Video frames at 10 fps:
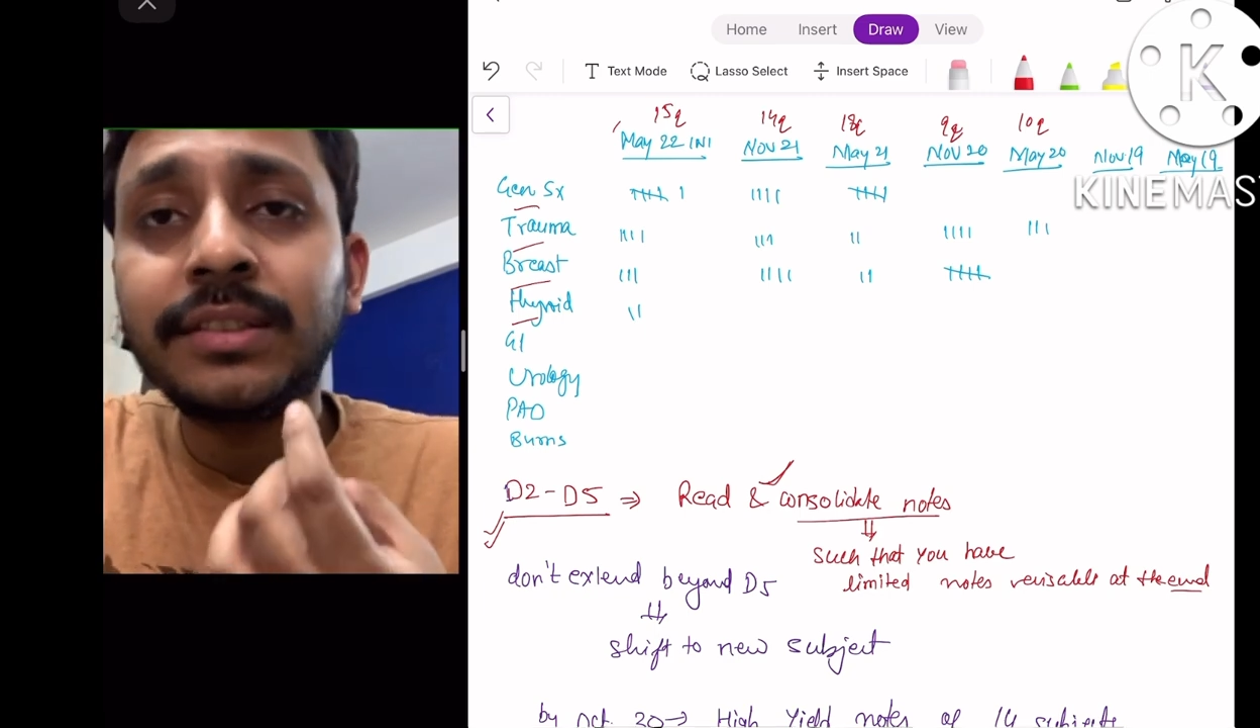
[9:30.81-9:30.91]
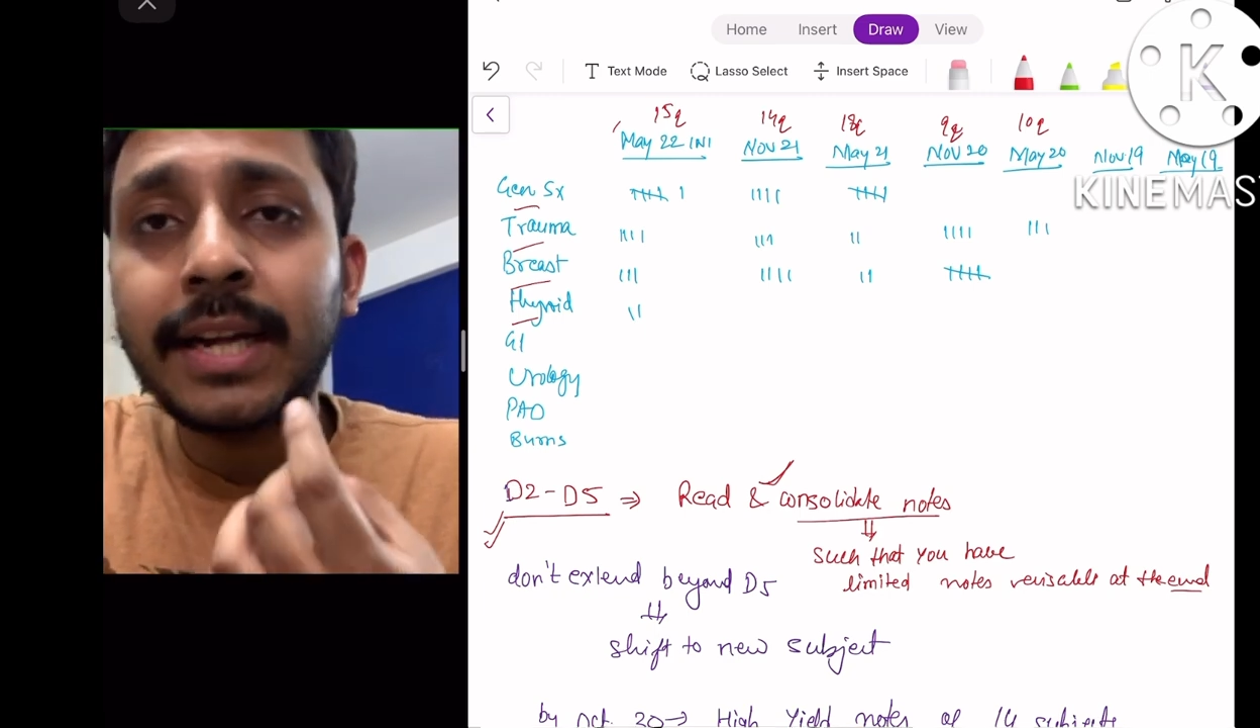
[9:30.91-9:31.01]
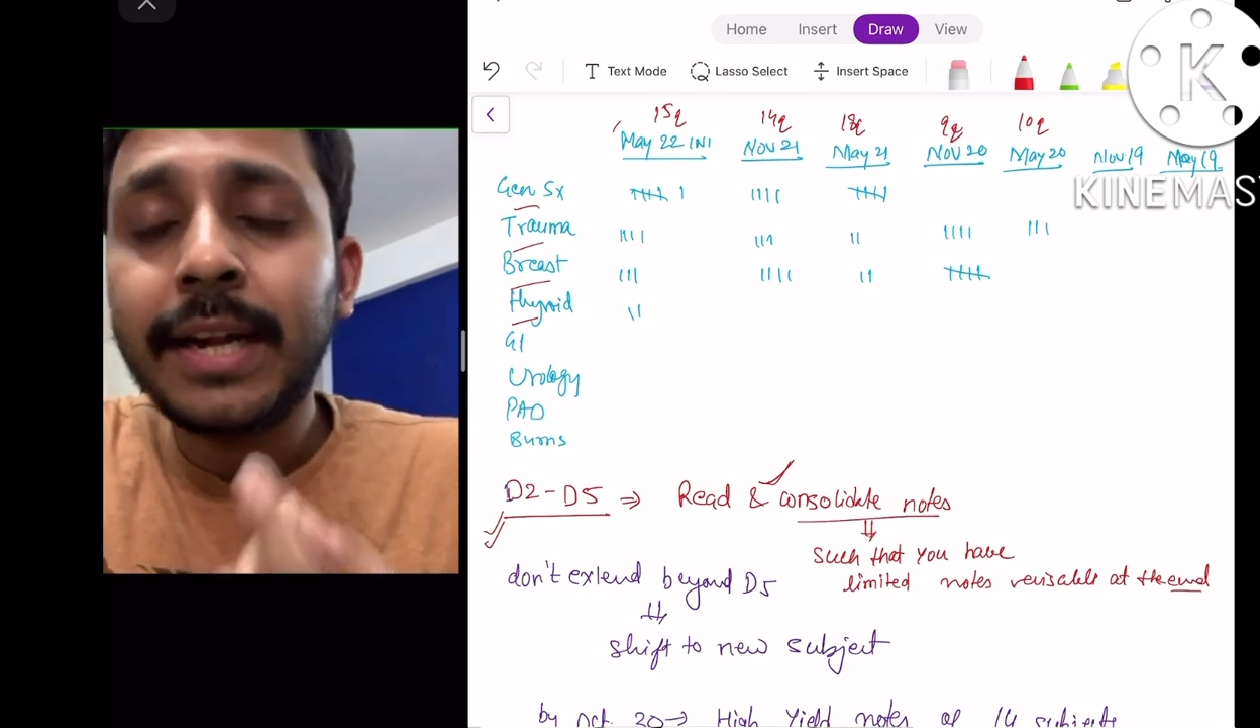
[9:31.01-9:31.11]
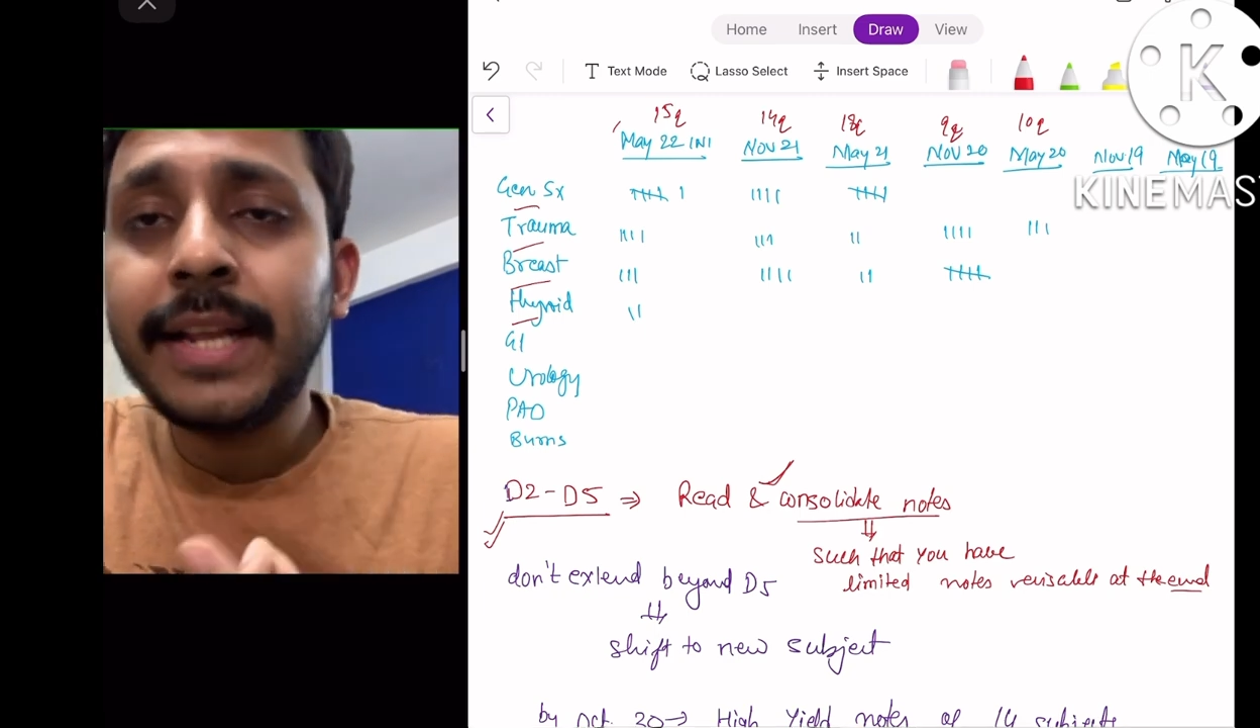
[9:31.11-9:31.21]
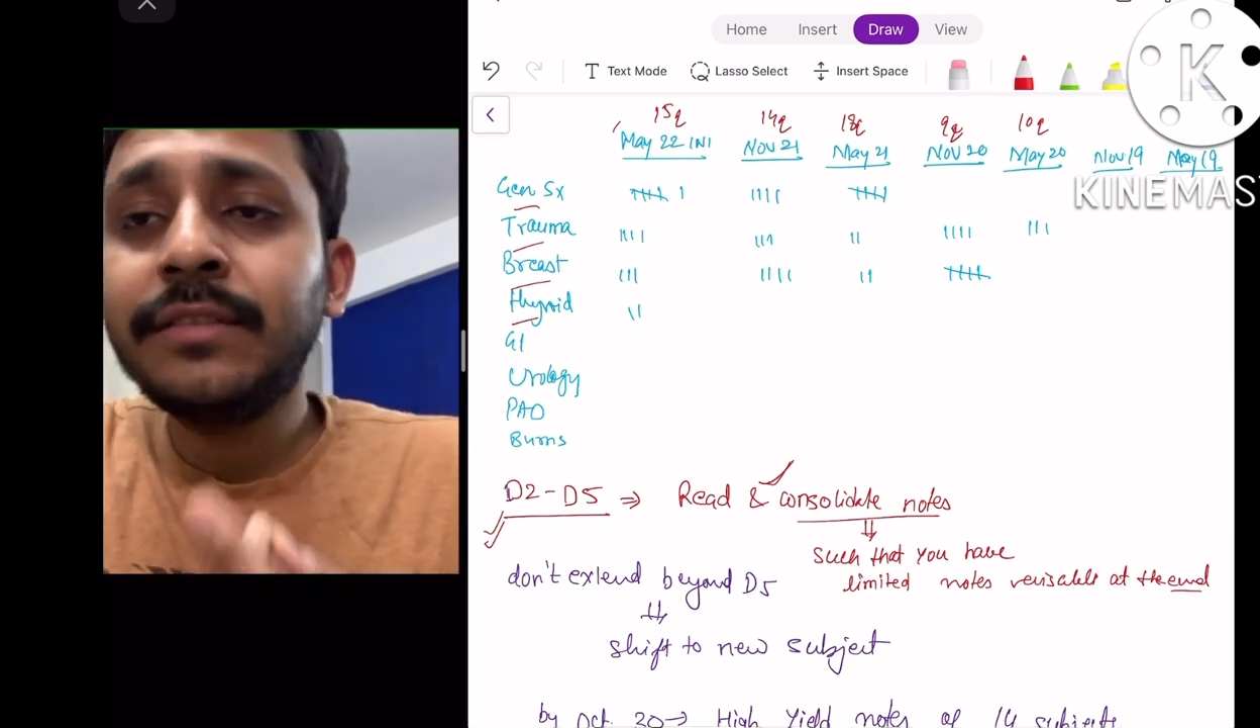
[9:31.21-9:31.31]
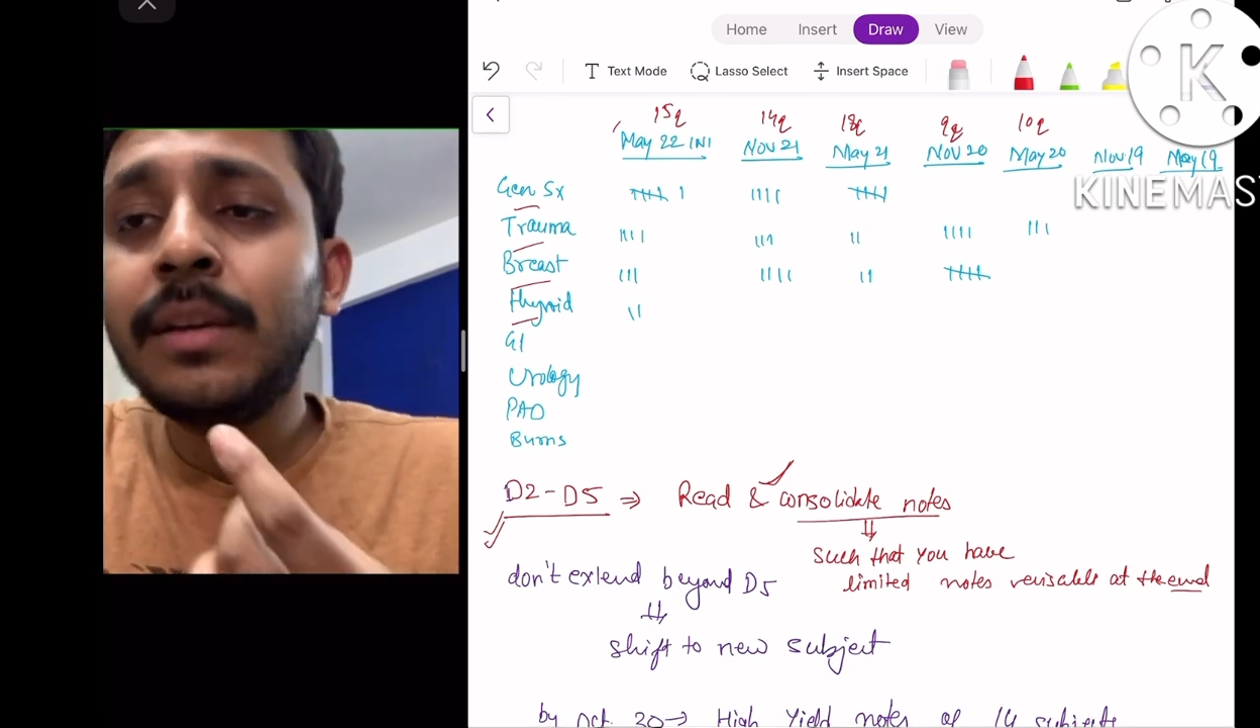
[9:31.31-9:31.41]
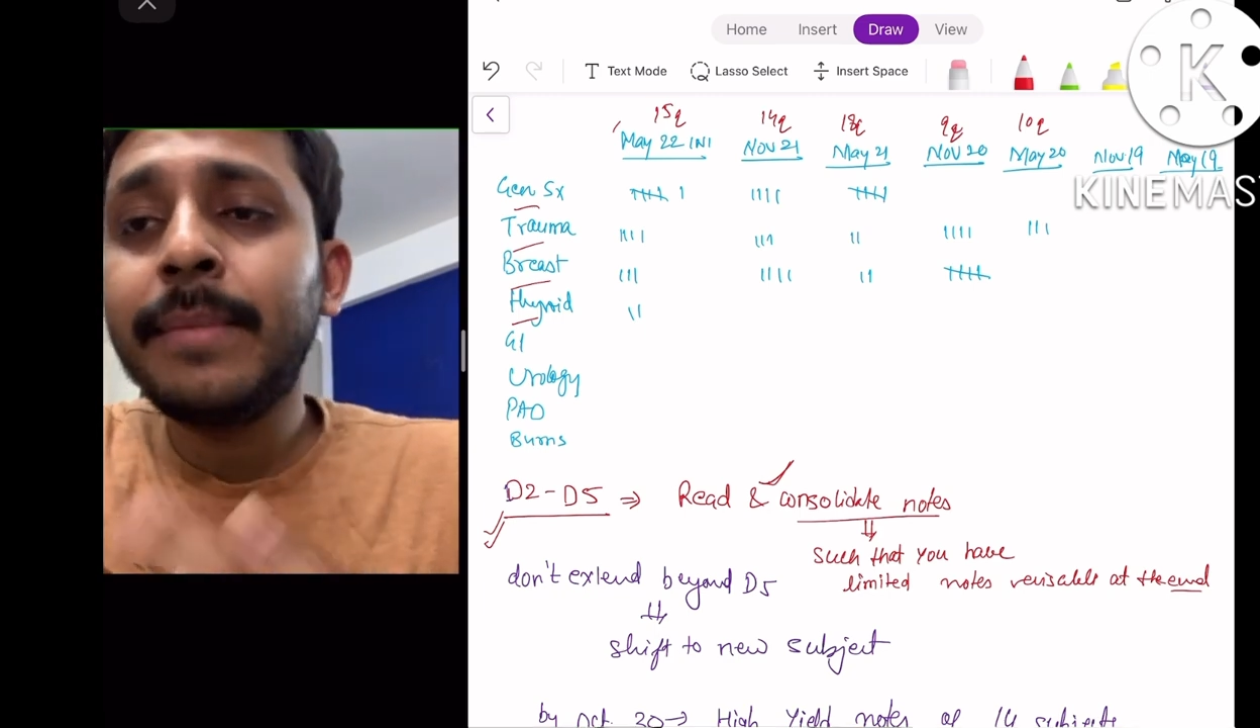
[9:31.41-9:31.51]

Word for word: ten days will